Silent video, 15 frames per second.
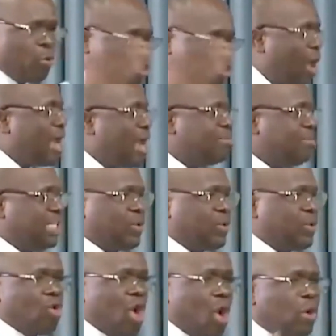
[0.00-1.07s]
But we do
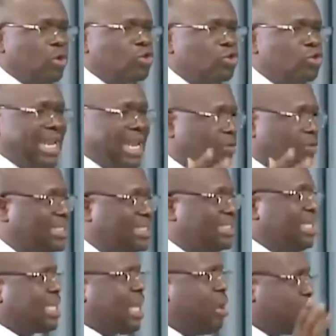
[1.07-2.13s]
admit, we don't want to be
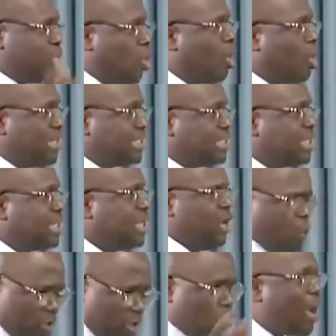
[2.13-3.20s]
linguistic
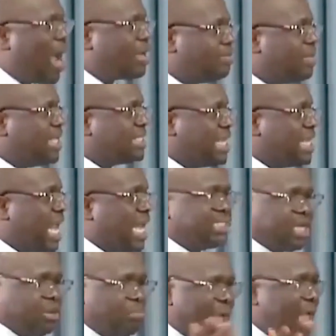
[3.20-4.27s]
purists. We do admit
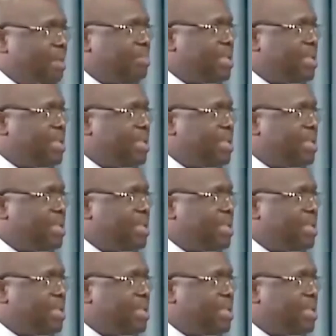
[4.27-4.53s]
that